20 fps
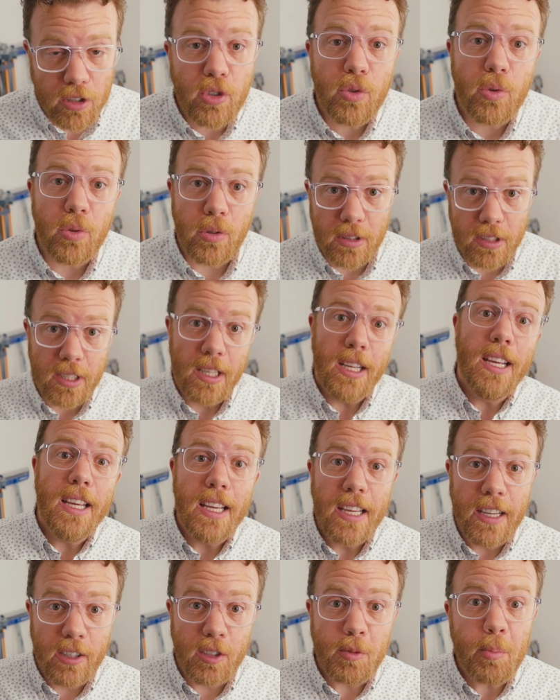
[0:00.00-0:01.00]
tools.
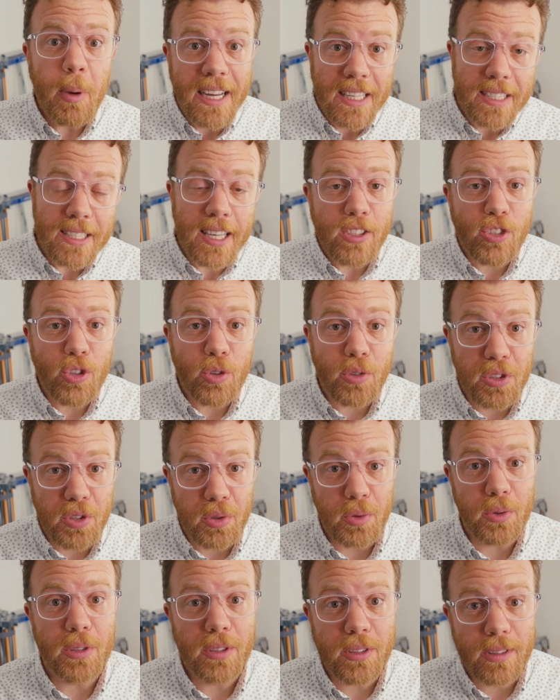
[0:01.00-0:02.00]
Here's my essential
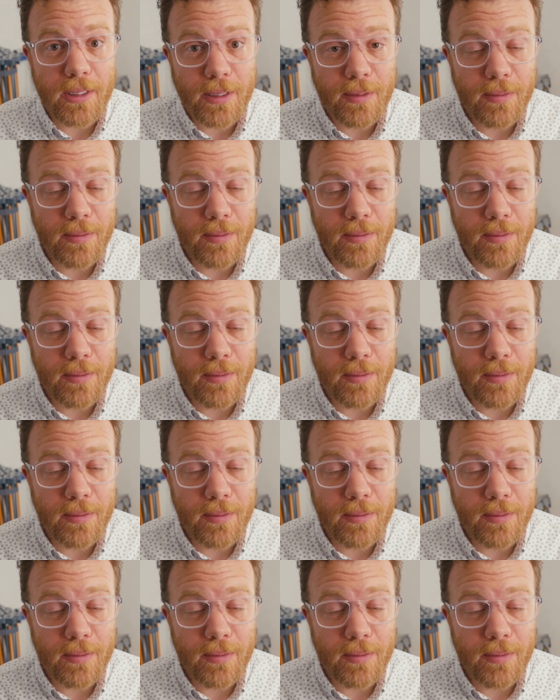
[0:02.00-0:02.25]
tools.